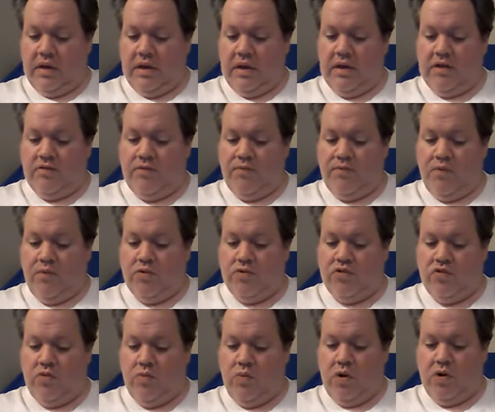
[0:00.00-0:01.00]
is
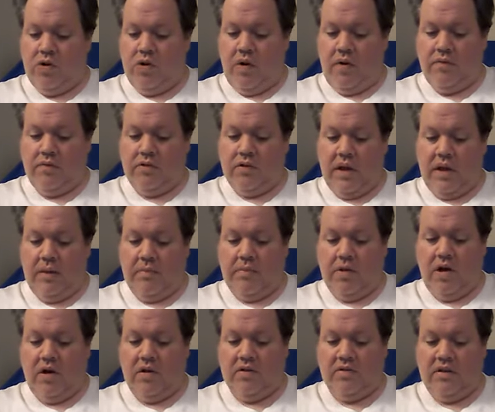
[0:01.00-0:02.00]
forced to work overtime,
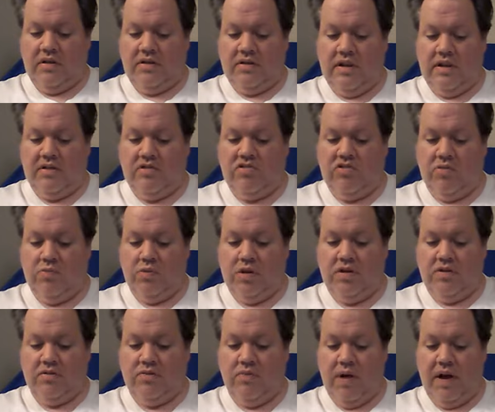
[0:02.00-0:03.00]
causing tension with
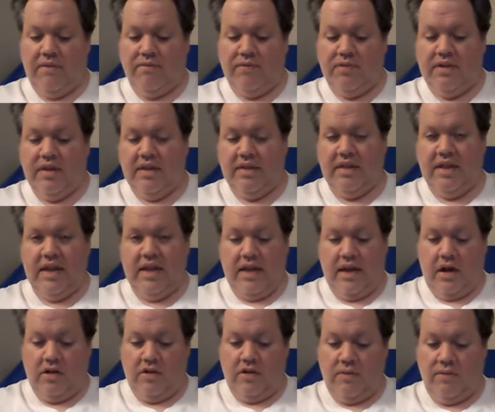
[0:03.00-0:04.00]
his wife Cindy.
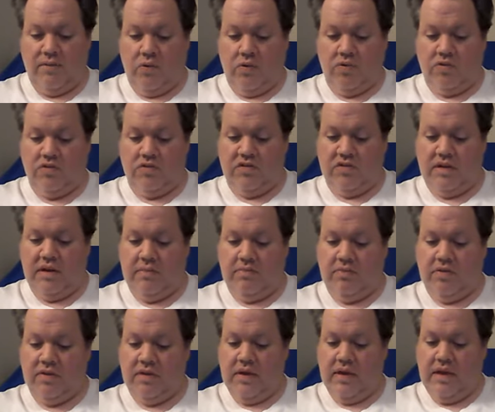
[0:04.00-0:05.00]
A divorce
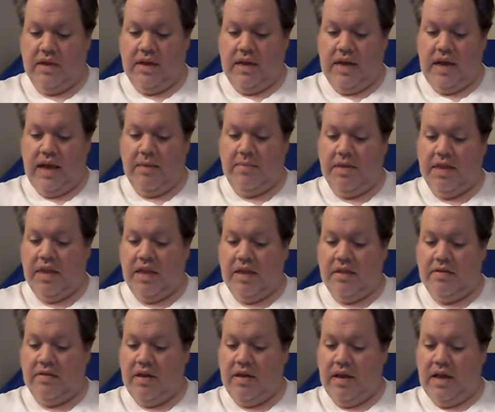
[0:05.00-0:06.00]
seems
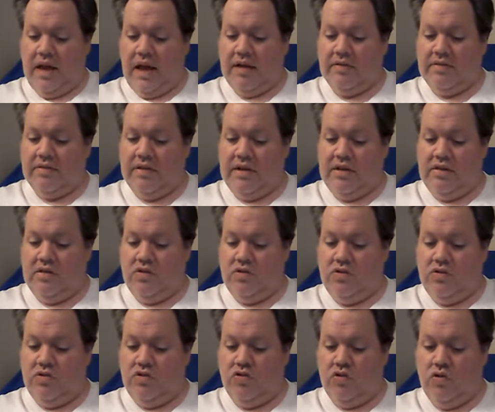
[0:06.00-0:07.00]
imminent as he
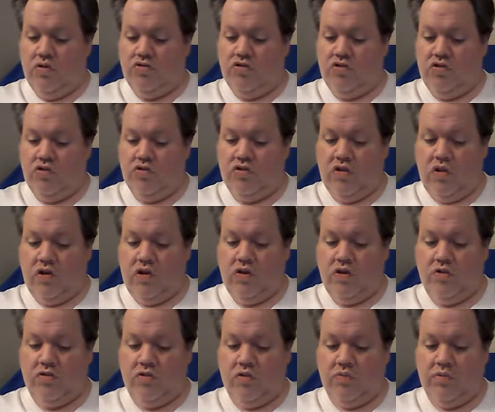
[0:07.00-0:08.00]
nurtures a
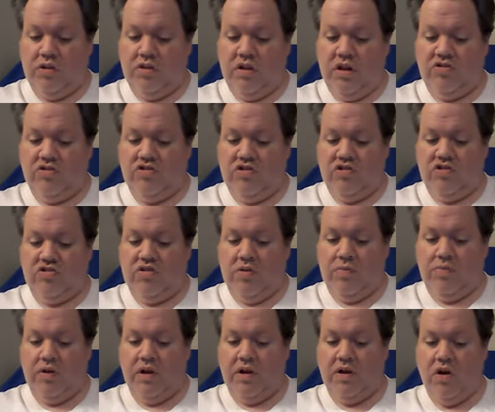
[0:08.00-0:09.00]
closer
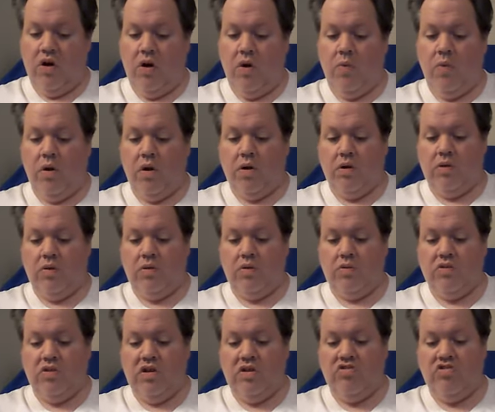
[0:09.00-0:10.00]
relationship with a co-worker,
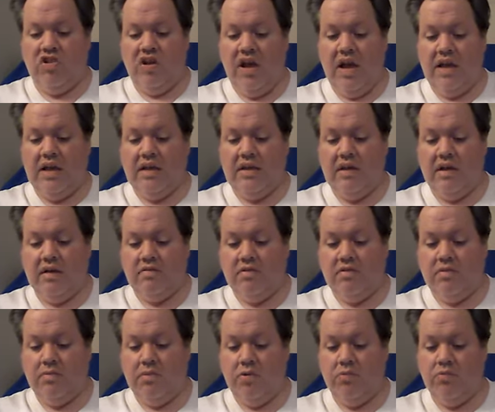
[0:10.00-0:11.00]
T G A
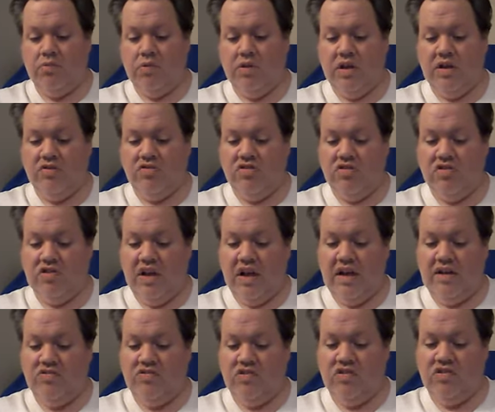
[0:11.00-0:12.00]
customer relations
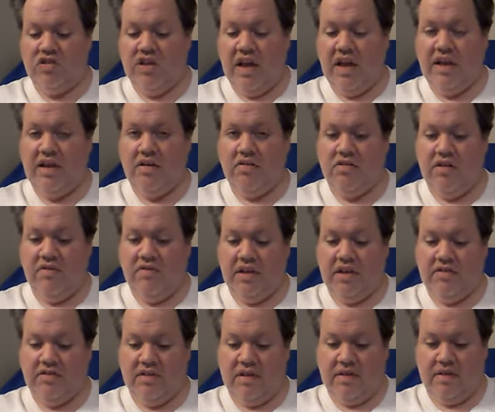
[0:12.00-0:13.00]
agent Tanya
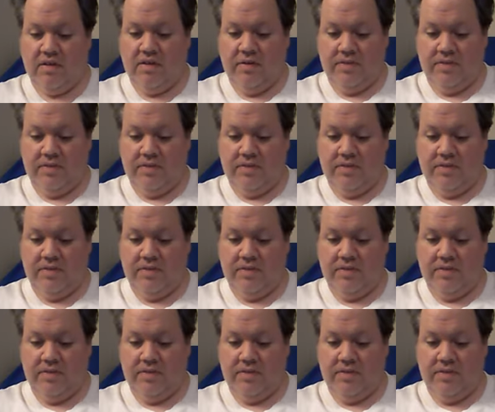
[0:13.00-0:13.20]
Livingston.